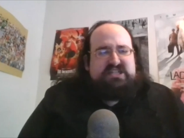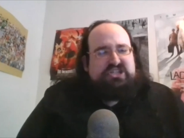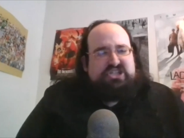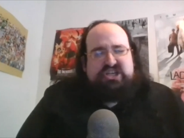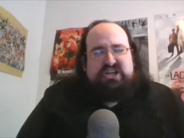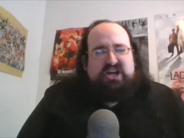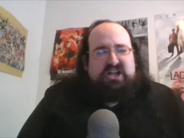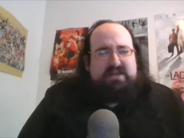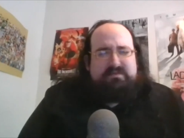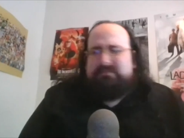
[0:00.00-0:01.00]
shill
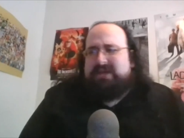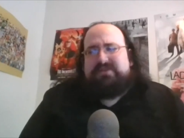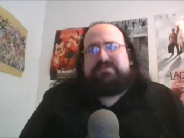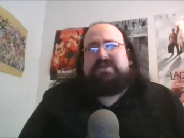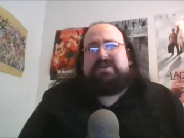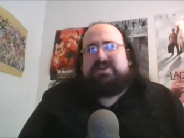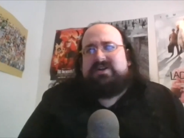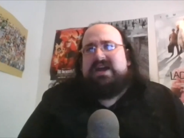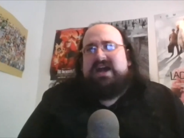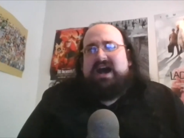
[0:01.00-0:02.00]
it,
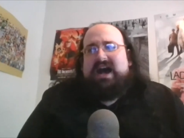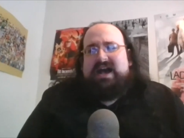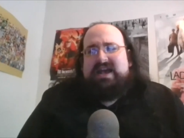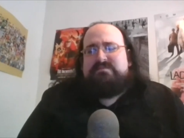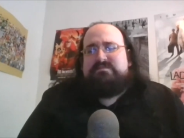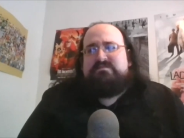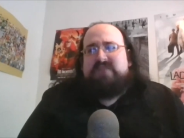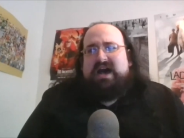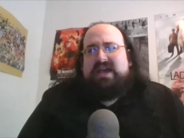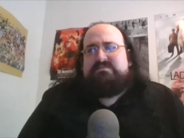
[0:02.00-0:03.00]
motherfucker i
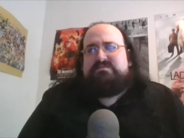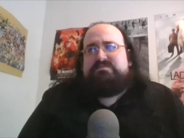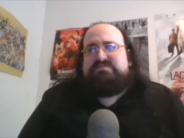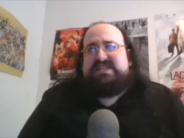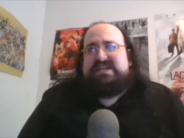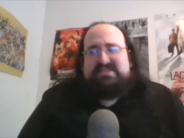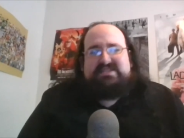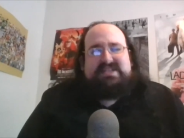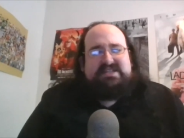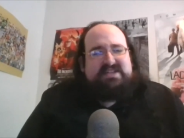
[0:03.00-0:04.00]
i diss
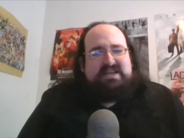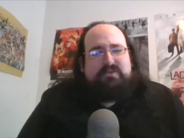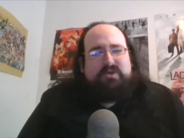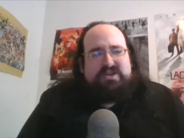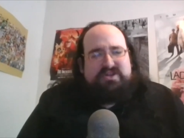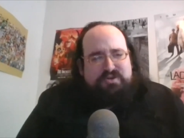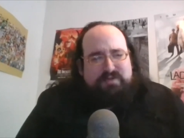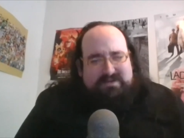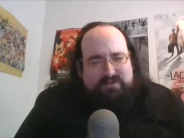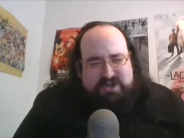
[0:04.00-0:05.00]
disney more than
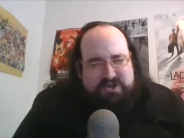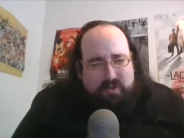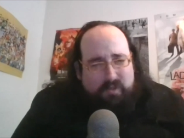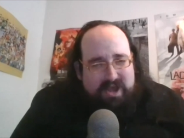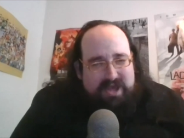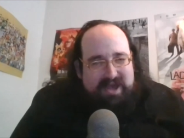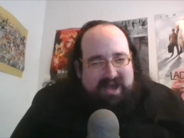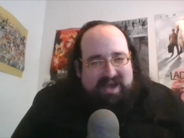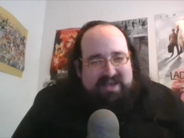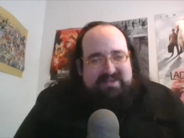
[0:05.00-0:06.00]
you ever do
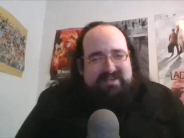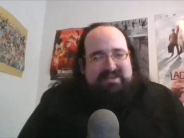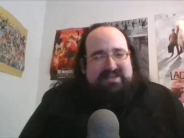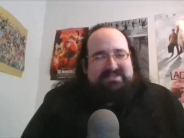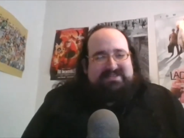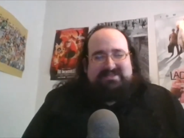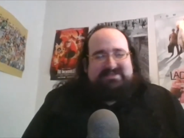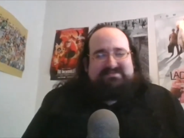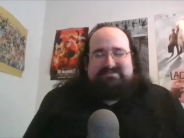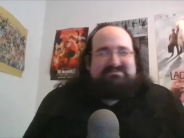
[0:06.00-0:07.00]
i it's